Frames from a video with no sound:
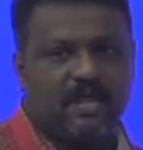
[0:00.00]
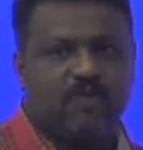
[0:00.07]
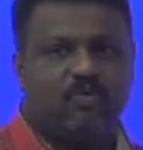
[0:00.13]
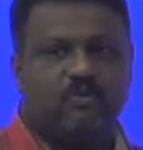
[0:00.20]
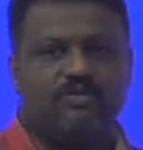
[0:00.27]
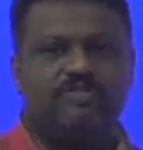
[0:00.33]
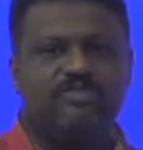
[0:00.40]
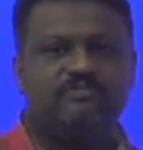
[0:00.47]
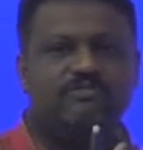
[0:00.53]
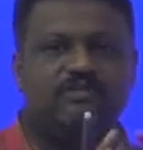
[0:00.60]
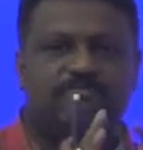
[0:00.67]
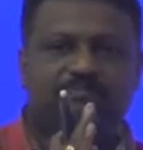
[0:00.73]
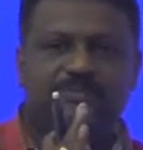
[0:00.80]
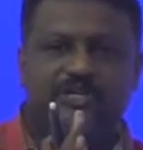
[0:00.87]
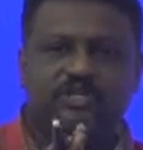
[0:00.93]
Once
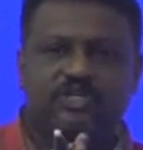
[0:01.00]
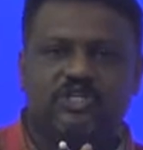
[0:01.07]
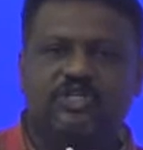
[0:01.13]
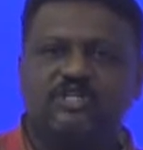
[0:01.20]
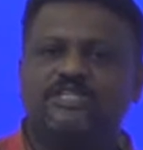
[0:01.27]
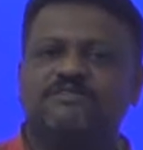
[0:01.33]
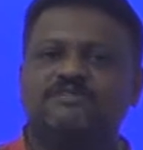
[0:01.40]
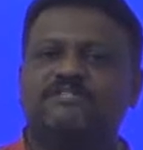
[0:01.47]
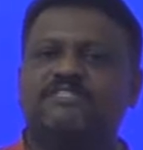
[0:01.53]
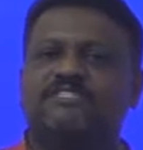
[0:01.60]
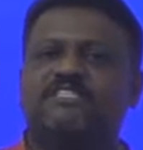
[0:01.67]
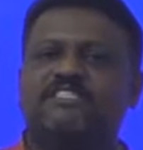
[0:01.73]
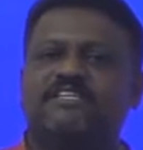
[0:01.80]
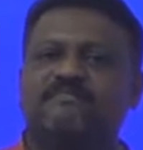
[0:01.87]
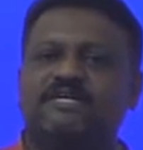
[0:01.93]
your paging unit was
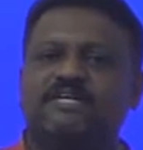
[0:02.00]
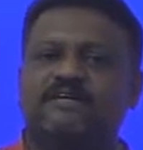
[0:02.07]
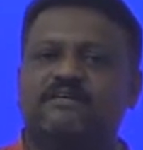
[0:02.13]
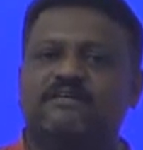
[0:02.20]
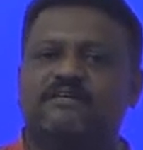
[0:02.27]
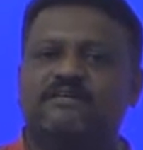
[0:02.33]
disabled,